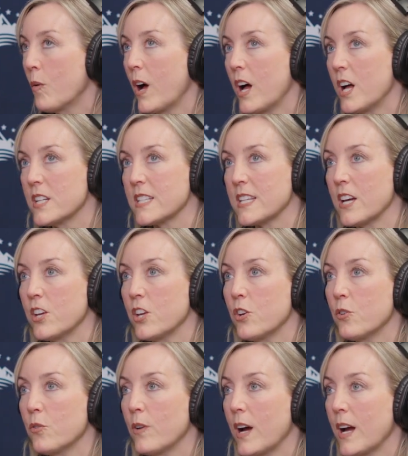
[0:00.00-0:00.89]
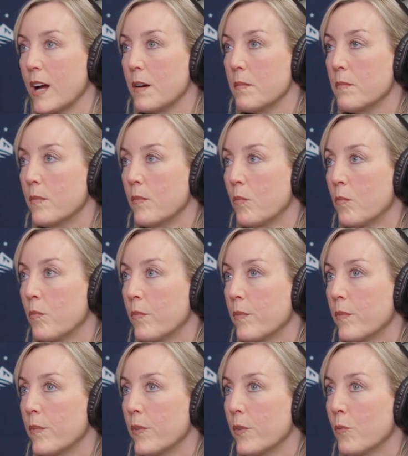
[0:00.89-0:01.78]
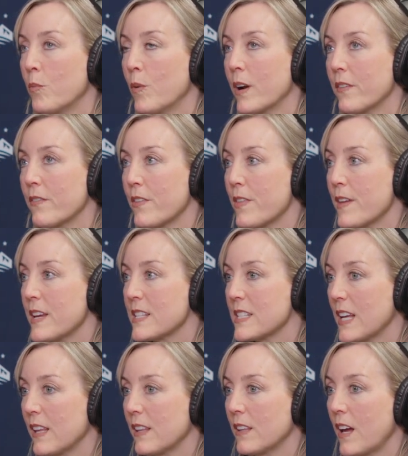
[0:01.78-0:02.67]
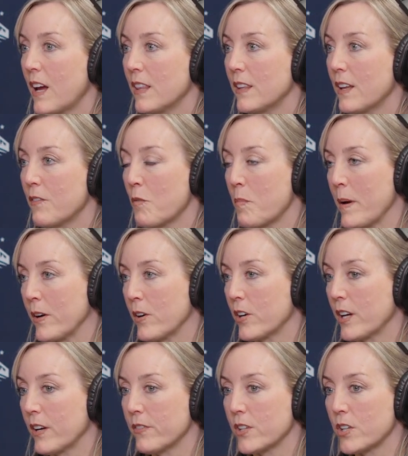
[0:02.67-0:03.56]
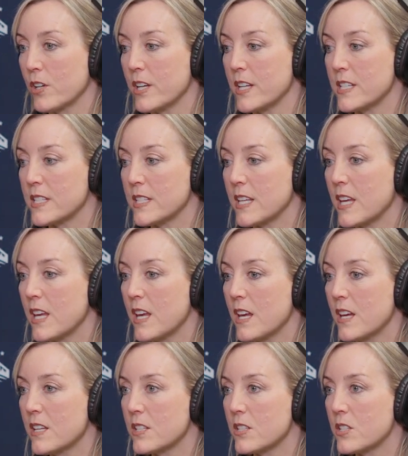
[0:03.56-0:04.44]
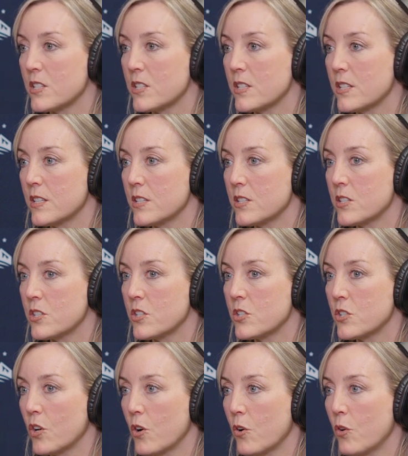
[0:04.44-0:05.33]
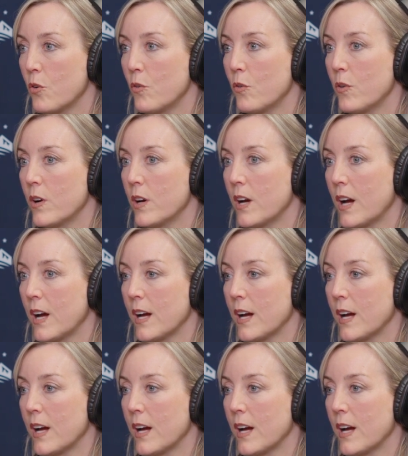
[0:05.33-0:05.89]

Well, I'll tell you, one of the things I love about our governor is he is so